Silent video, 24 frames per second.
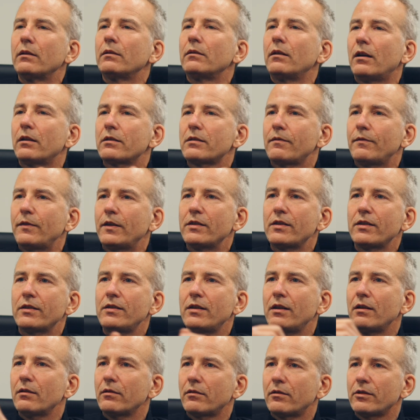Laws of physics
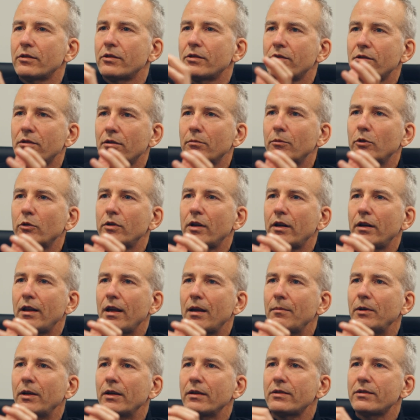here, this is
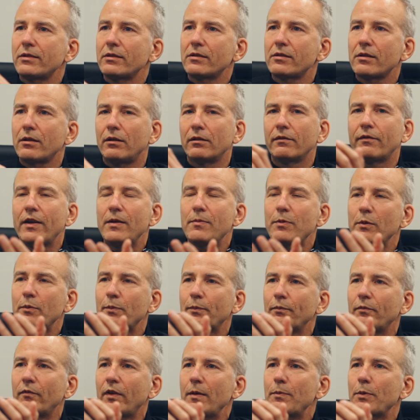thermodynamics, it's called vapor,
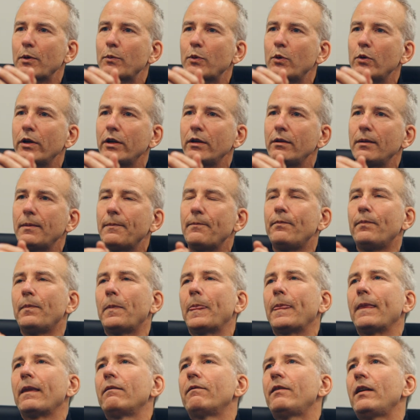vapor point.
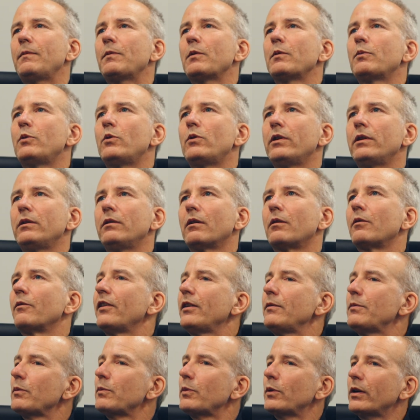Vapor point or
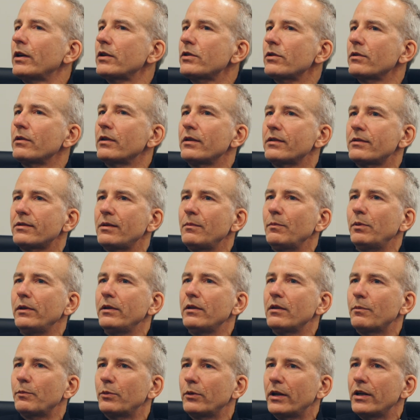vapor pressure is
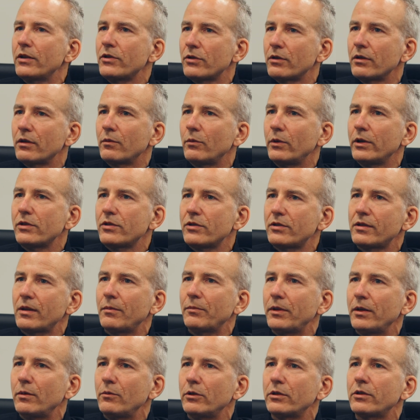simply the pressure at which
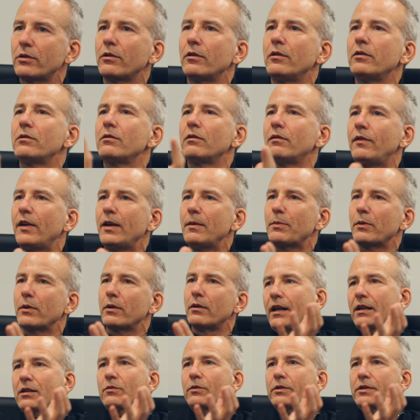something will turn into a vapor.
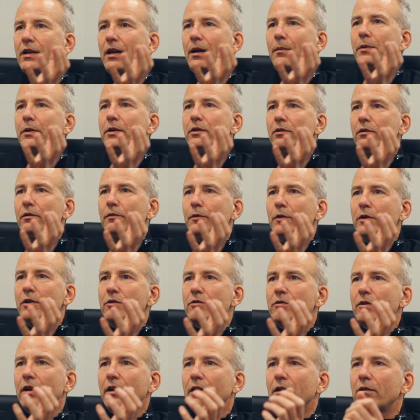That's what's happening in your freeze
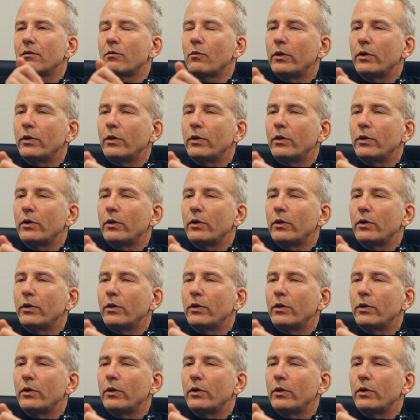dryer.